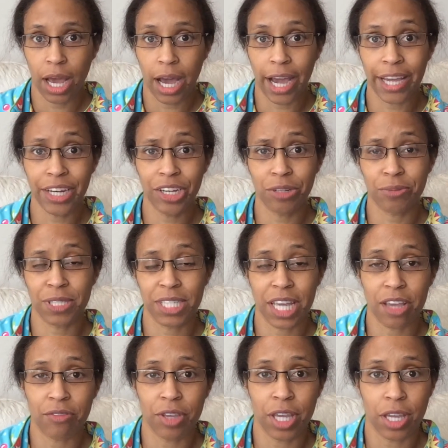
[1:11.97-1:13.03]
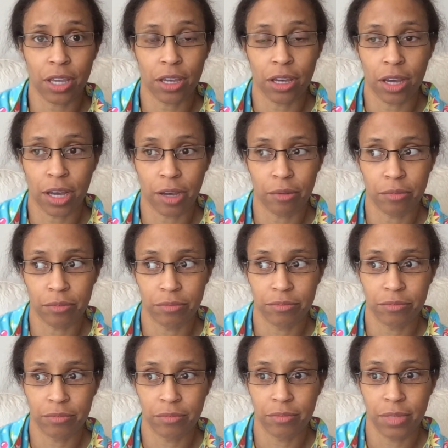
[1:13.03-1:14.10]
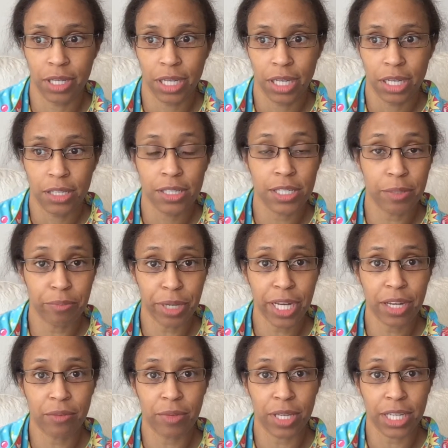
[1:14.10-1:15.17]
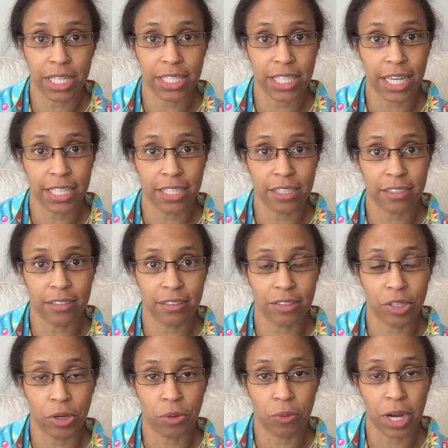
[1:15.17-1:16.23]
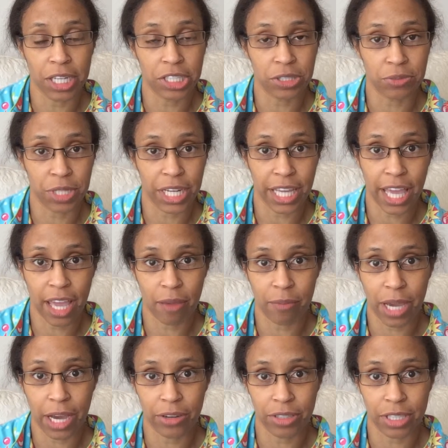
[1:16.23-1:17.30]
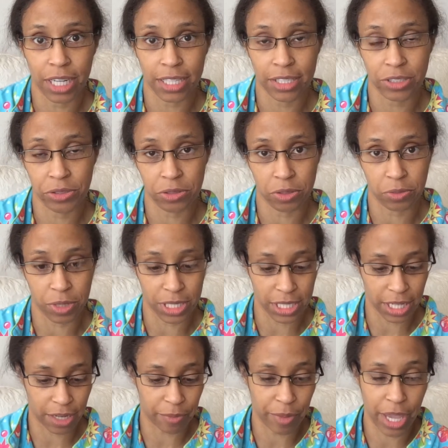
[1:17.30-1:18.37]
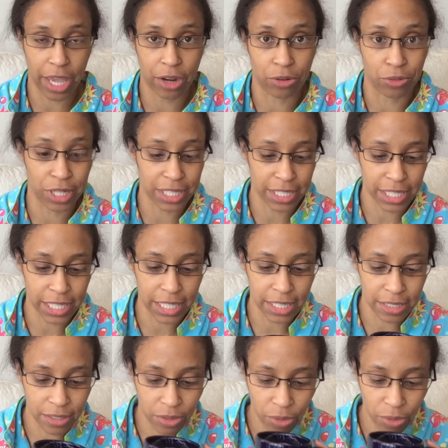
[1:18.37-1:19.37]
I ended up saving some money because I didn't go watch it when it came out, and I certainly wasn't going to pay to rent it.